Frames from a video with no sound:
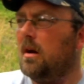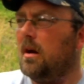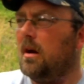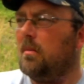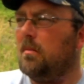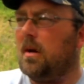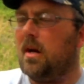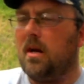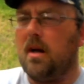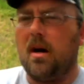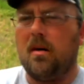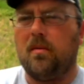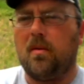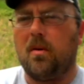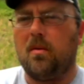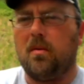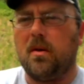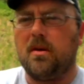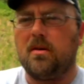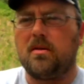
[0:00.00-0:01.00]
I mean, I've
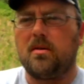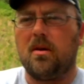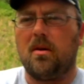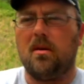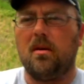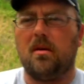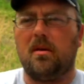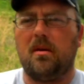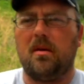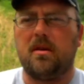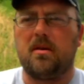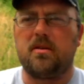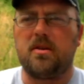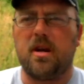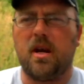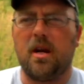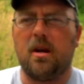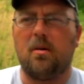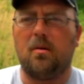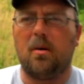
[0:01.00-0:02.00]
always started this
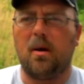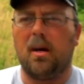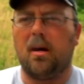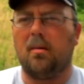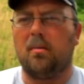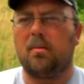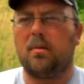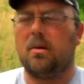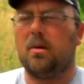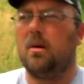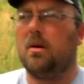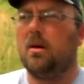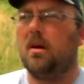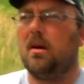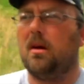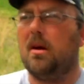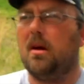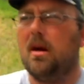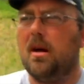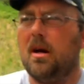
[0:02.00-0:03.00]
channel out
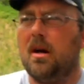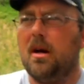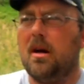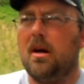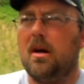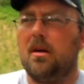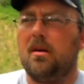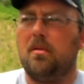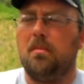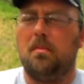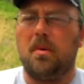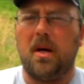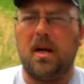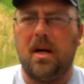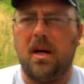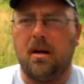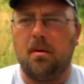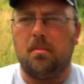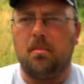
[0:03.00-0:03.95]
to be